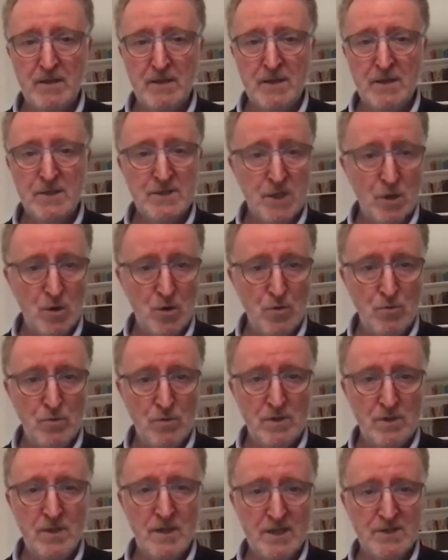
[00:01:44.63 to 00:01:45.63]
So
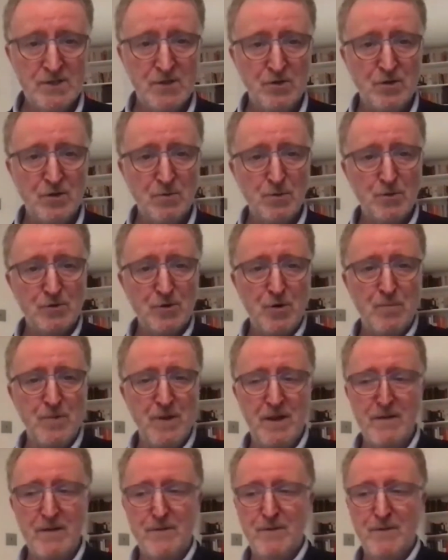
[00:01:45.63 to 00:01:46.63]
a suitable
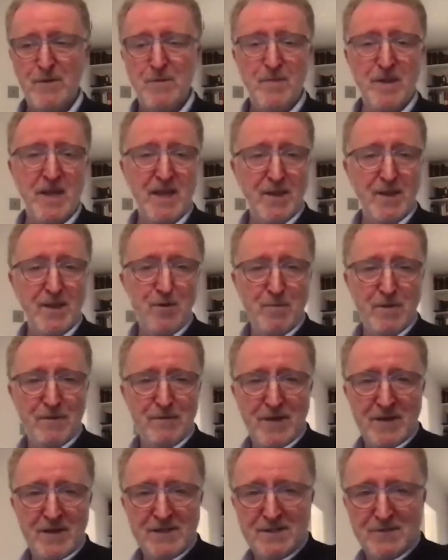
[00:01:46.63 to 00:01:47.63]
topic for the Being Human
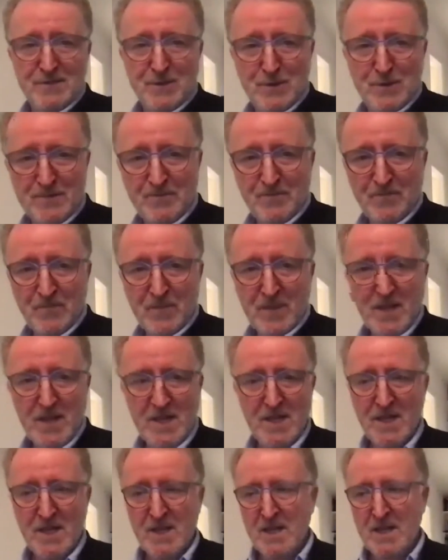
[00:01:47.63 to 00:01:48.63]
Festival.
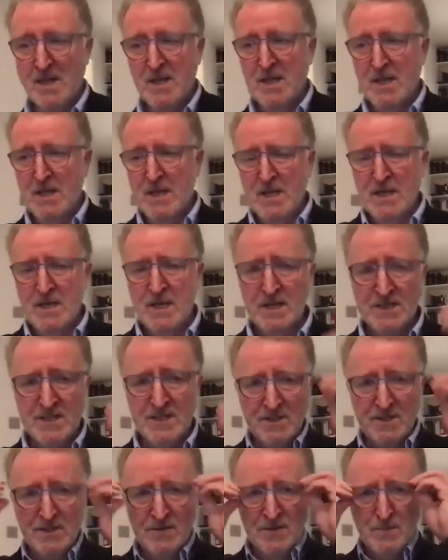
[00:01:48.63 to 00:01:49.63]
Now, the
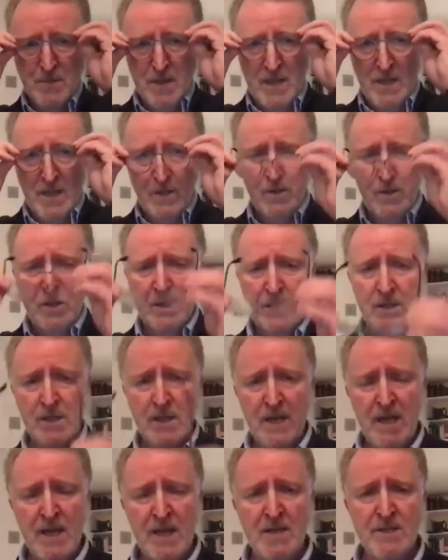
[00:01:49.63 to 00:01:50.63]
sense of smell
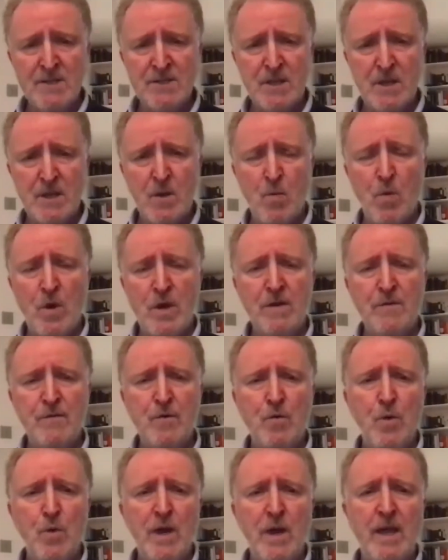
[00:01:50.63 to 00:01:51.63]
is a
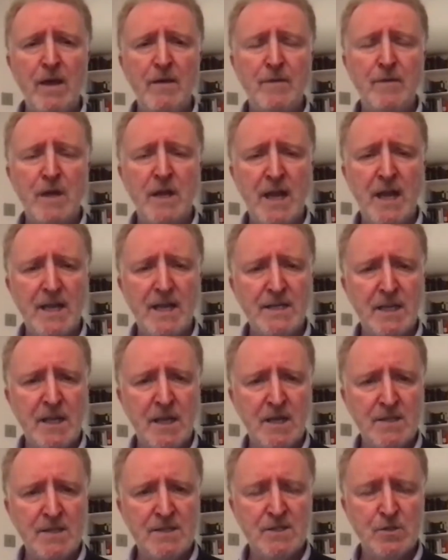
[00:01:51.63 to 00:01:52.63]
wonderful way of connecting
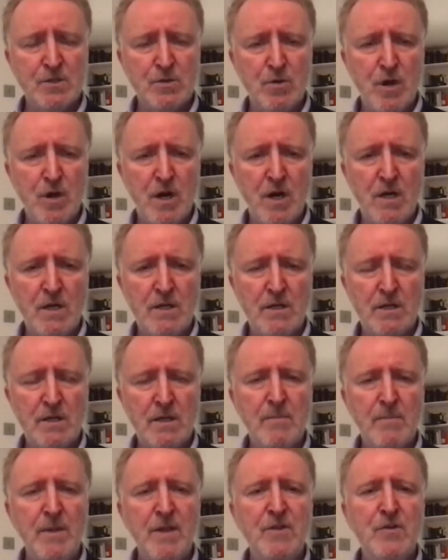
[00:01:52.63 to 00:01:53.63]
us to our
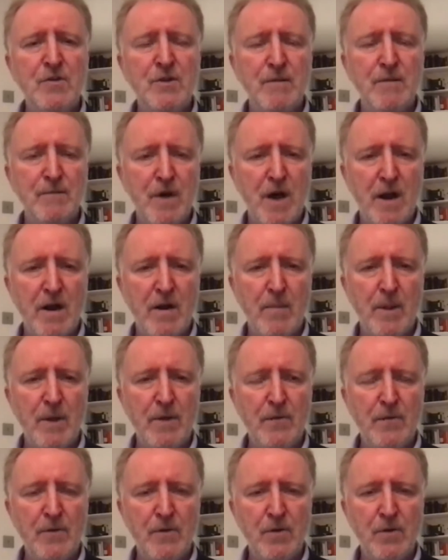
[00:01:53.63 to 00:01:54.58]
immediate environment.